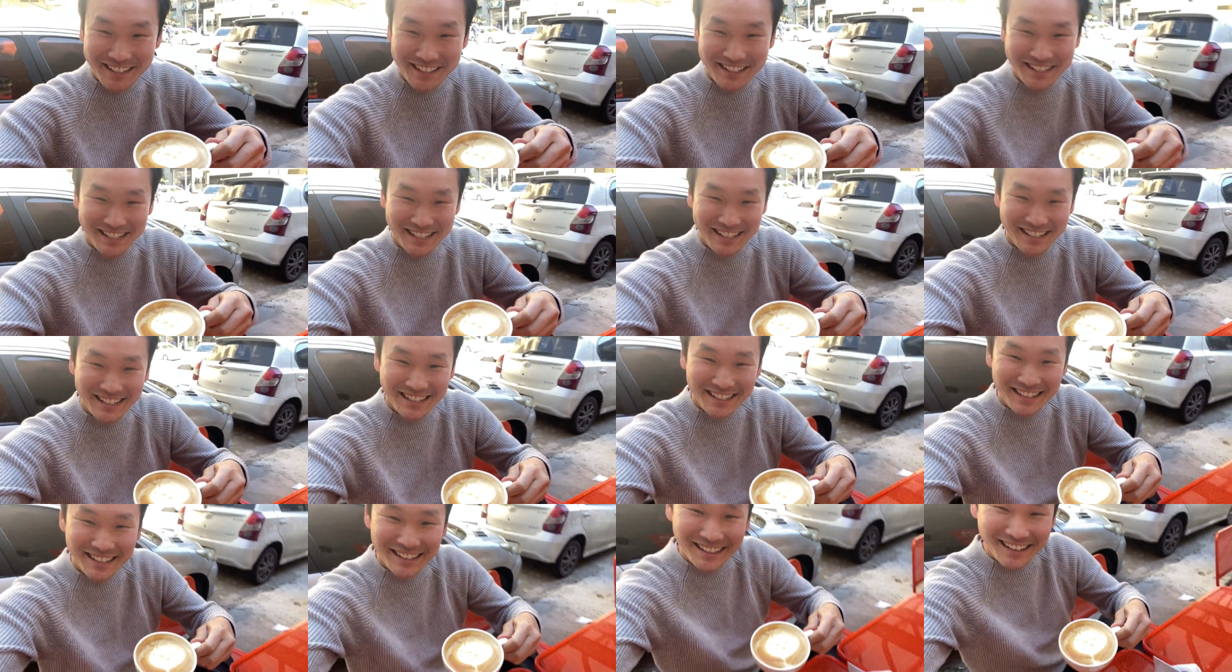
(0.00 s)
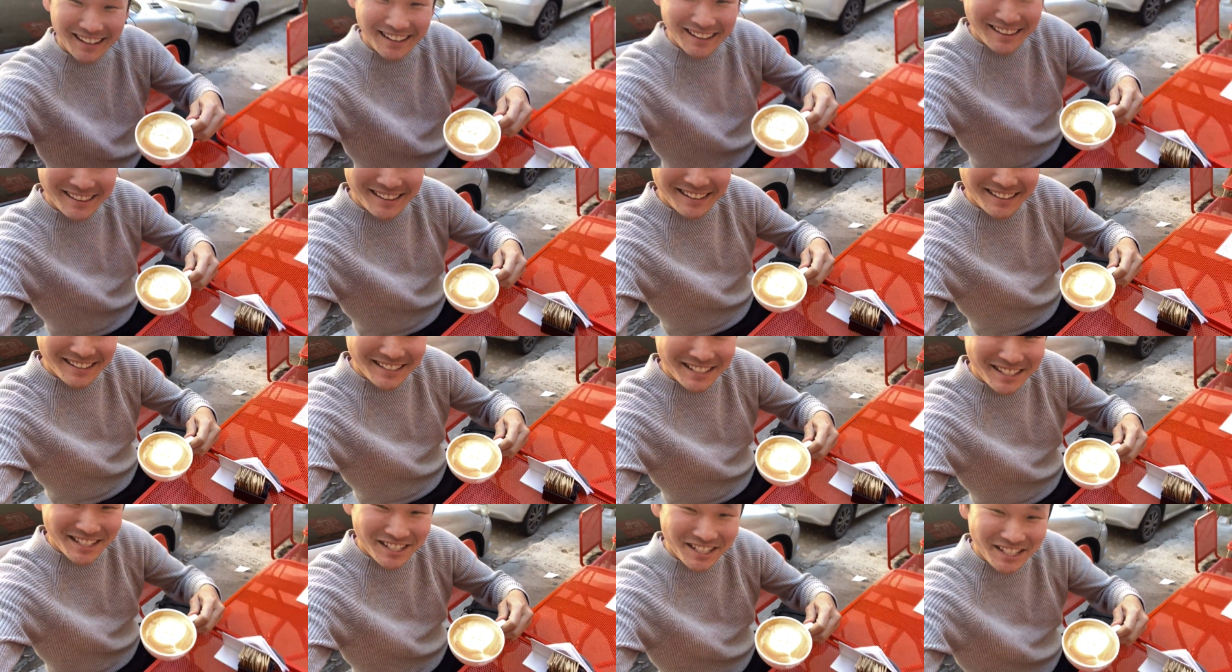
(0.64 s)
see it? The
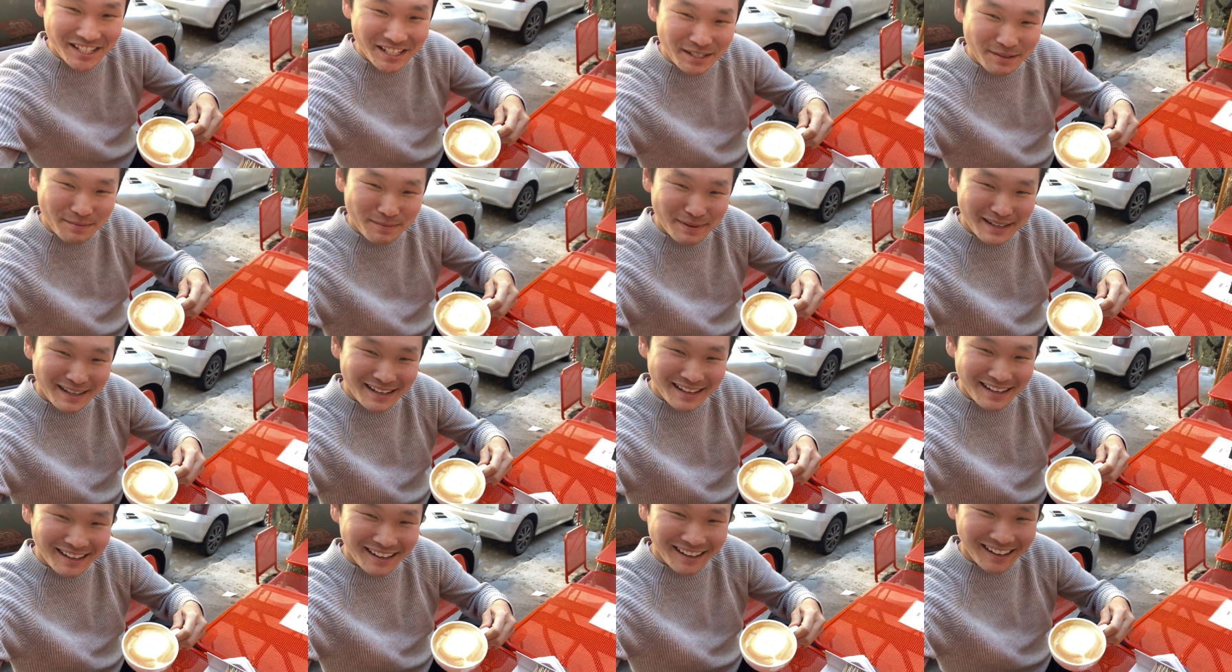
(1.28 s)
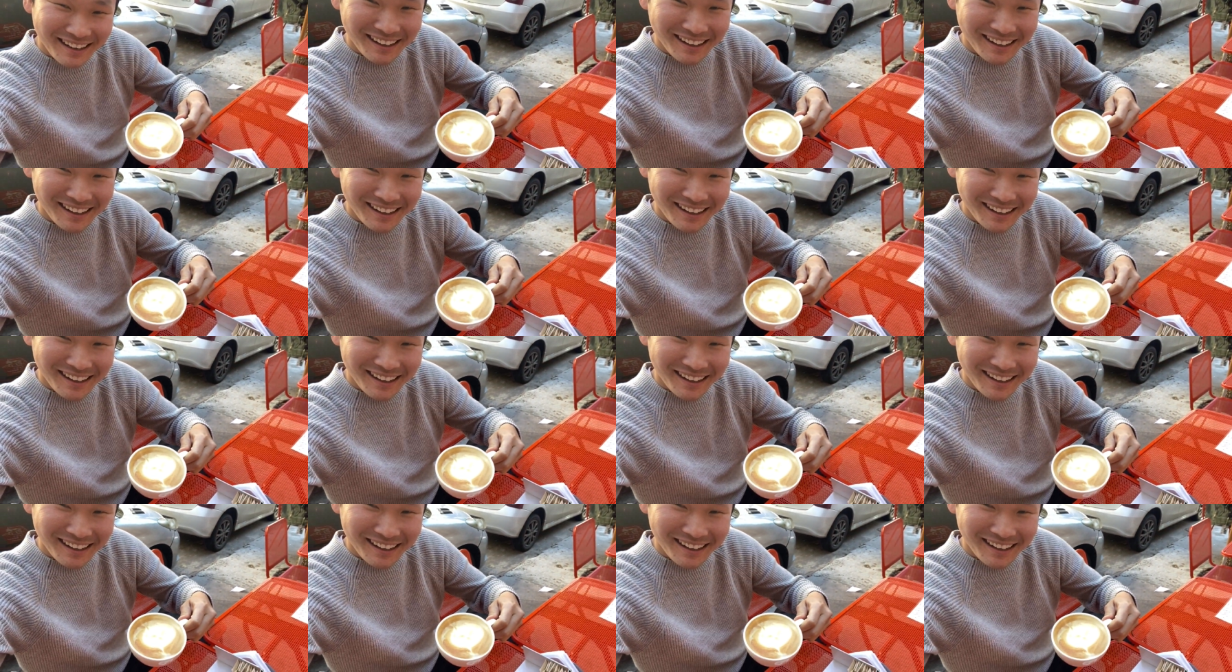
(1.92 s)
Shiba